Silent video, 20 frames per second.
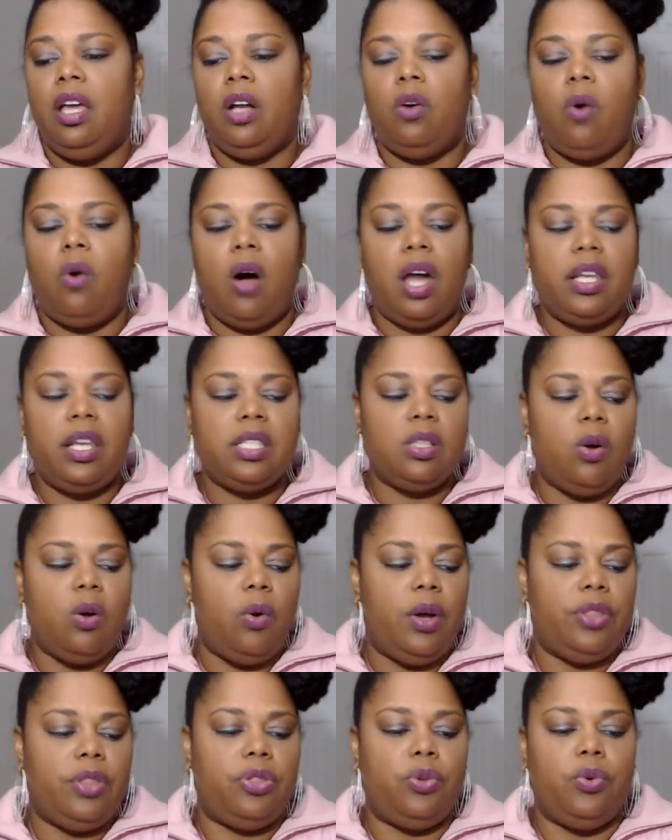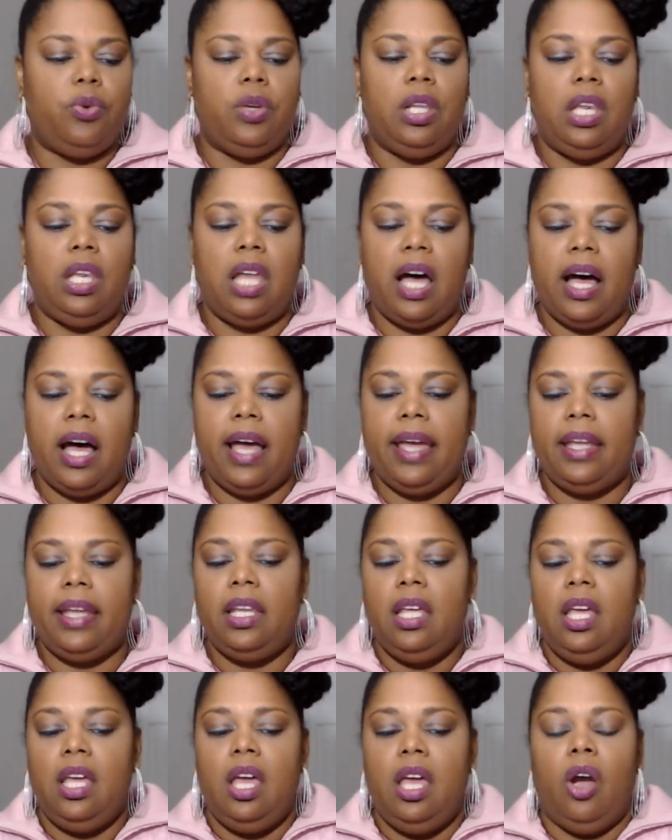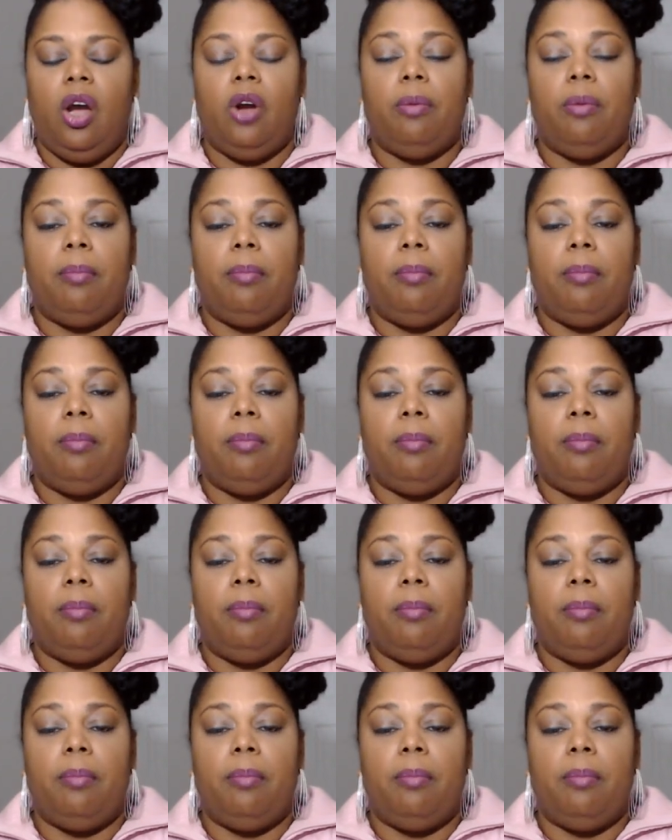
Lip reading: Quad is going through a lot. Her